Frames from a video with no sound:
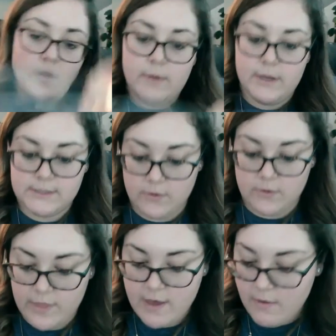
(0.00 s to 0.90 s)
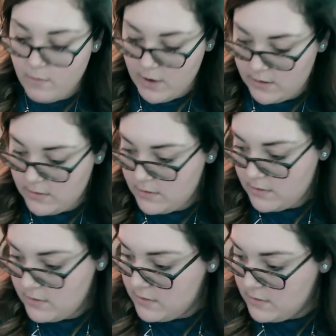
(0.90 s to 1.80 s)
All right, so that one
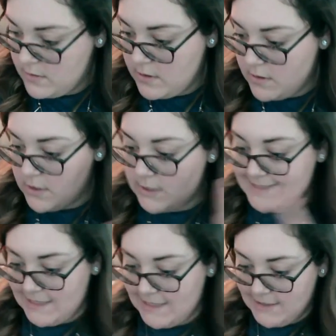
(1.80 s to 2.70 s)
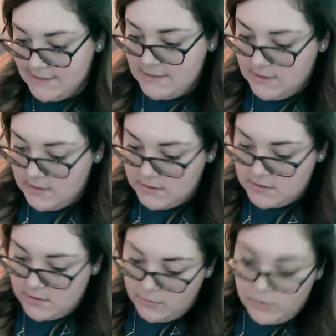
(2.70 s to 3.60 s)
sinks.
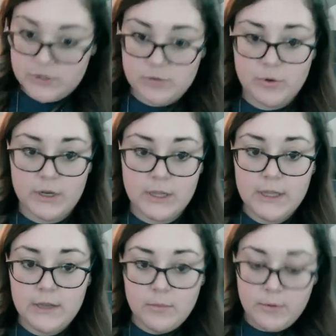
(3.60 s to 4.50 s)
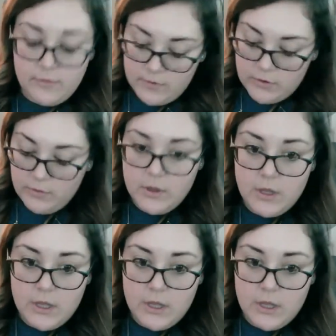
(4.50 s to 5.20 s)
So I'm going to put a little bit of glue